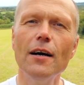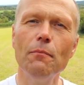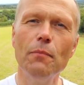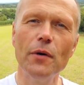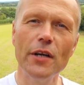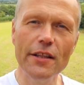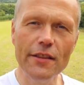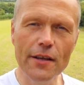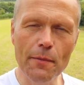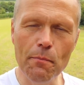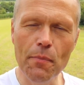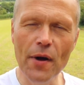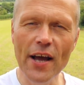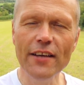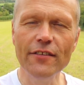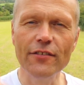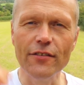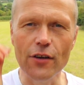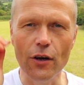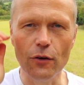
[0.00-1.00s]
but in the
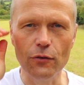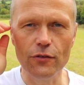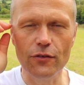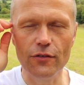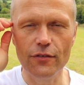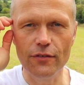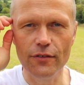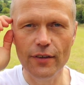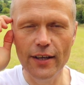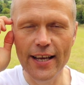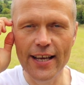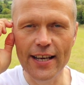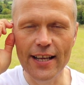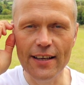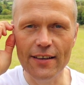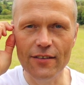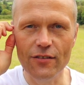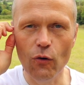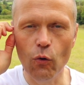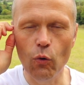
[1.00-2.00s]
base notes it
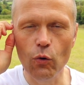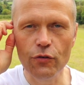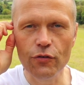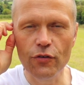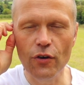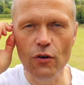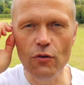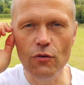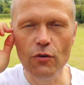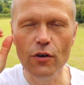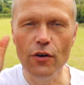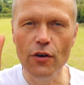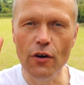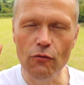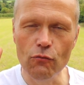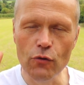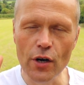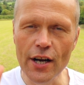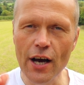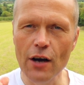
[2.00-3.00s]
is also
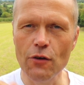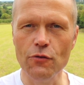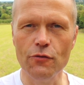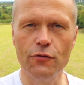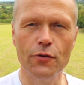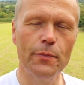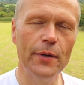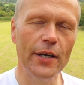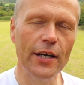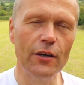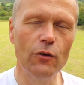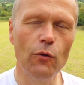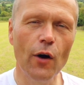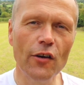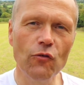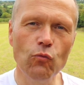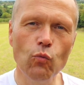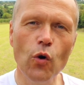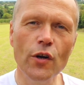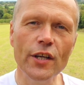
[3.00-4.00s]
renowned for being
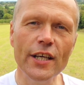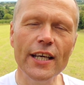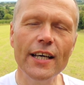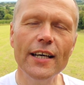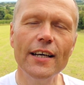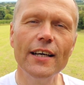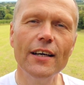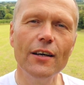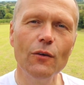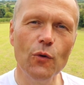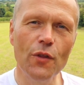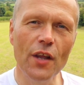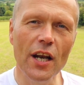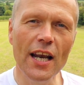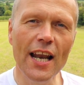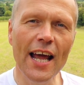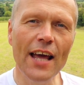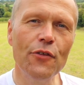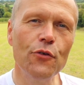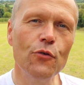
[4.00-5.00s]
quite woody, with a
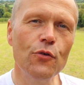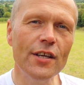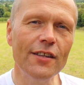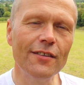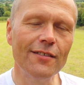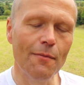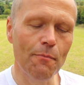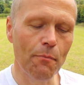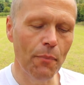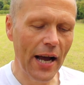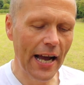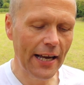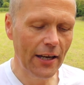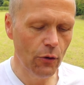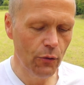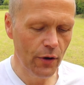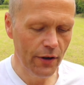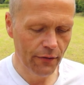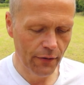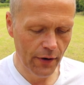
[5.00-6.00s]
leathery,
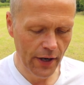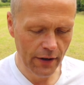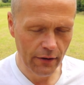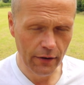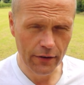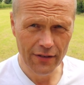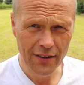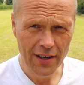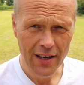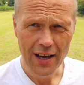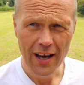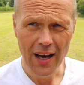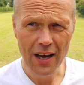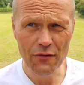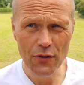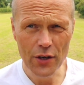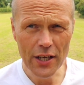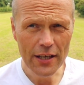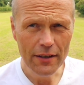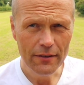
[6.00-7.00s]
tobacco-y fragrance.
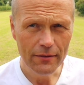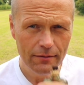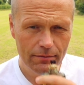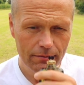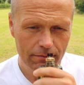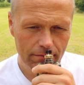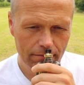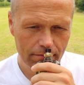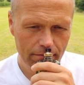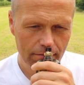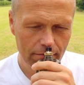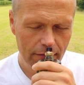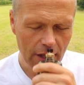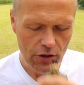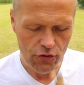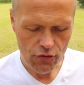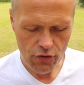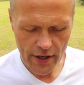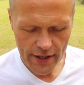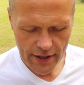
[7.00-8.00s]
I've only
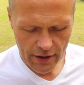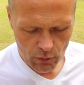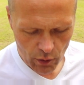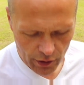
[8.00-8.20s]
tried it